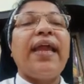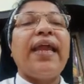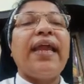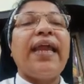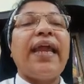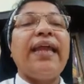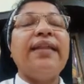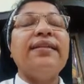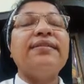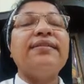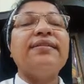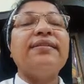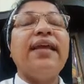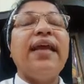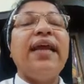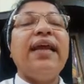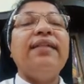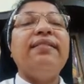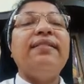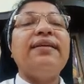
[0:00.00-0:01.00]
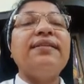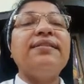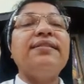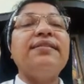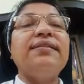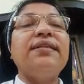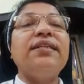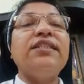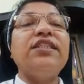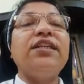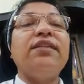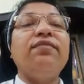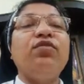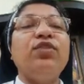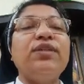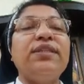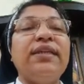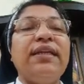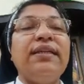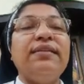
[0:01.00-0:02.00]
Hence, the researcher
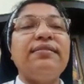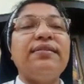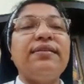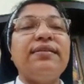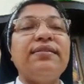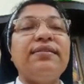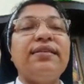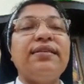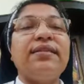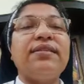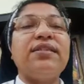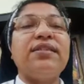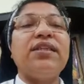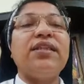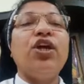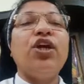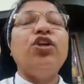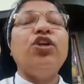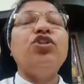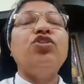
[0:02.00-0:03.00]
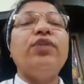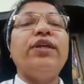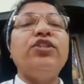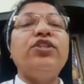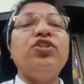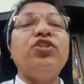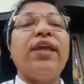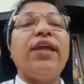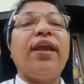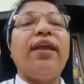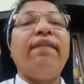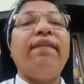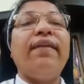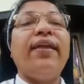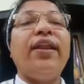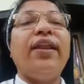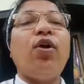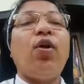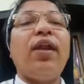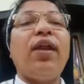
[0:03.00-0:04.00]
was interested to educate the
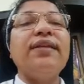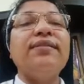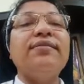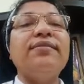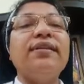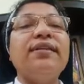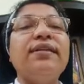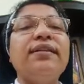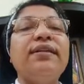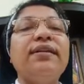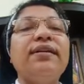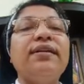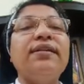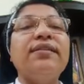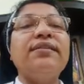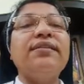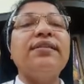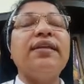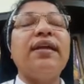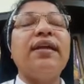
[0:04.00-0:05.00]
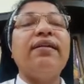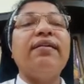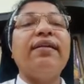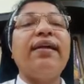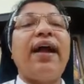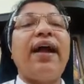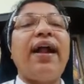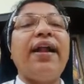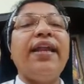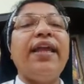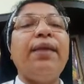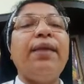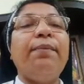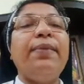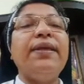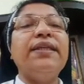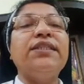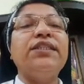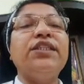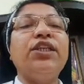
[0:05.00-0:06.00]
adolescent girls regarding
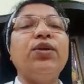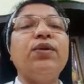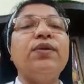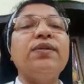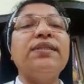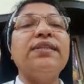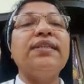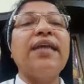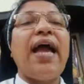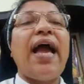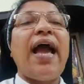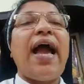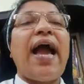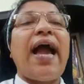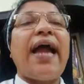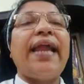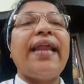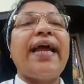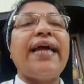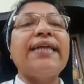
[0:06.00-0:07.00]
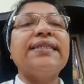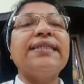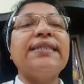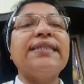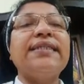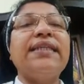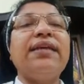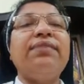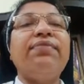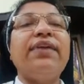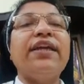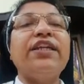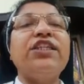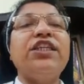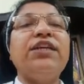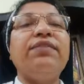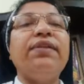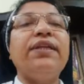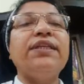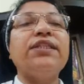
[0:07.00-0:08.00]
PCOS and assess the
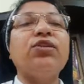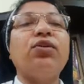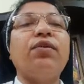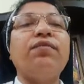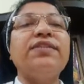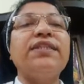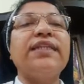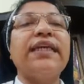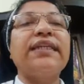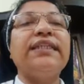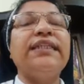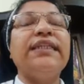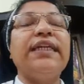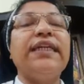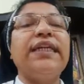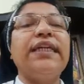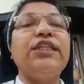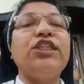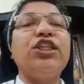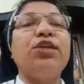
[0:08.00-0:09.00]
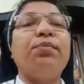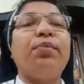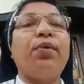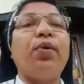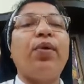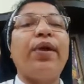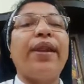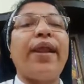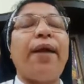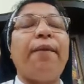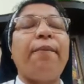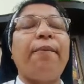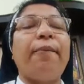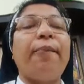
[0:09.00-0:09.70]
effectiveness of structured teaching program.